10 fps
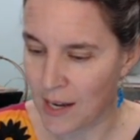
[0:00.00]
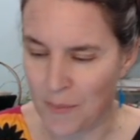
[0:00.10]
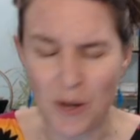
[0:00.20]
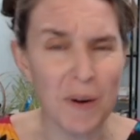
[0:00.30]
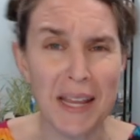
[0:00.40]
I'm
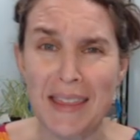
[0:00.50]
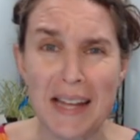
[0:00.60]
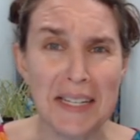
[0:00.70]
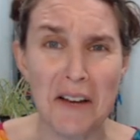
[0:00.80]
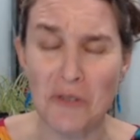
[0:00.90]
going to write
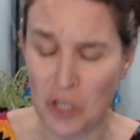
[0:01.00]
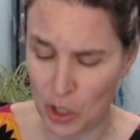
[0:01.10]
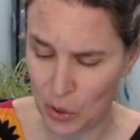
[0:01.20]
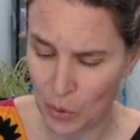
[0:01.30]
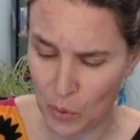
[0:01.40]
that down
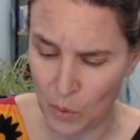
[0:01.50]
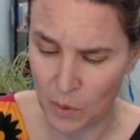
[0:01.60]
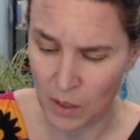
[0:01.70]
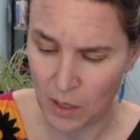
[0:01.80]
too.